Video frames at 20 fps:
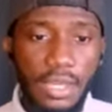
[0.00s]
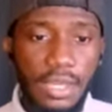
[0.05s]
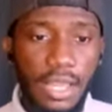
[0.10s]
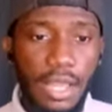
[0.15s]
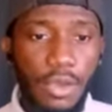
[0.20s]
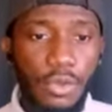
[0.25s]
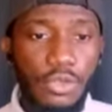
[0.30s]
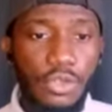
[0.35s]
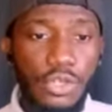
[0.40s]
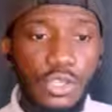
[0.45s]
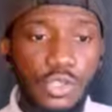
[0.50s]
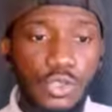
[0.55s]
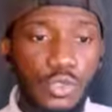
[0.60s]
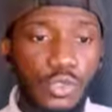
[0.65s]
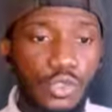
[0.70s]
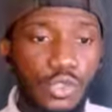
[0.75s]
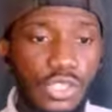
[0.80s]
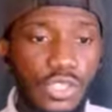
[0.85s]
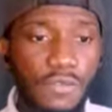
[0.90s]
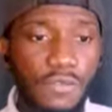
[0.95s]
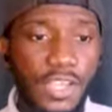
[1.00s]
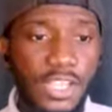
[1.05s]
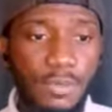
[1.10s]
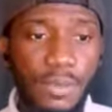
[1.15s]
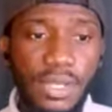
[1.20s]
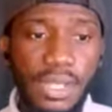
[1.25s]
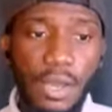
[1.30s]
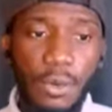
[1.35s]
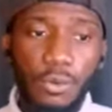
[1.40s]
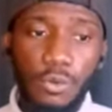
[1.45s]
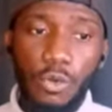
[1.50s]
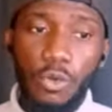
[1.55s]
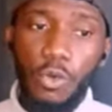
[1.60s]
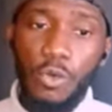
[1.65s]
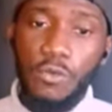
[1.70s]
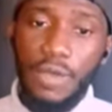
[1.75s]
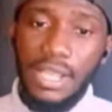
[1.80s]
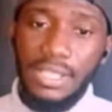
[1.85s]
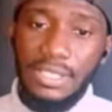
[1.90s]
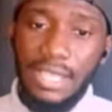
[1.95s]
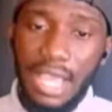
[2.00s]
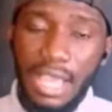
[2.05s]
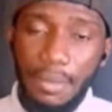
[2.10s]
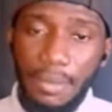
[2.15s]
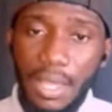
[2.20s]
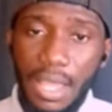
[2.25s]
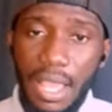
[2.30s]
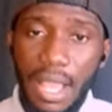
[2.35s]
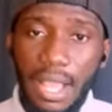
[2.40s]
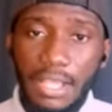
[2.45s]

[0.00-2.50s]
Now, you need to choose investment that will grow over time,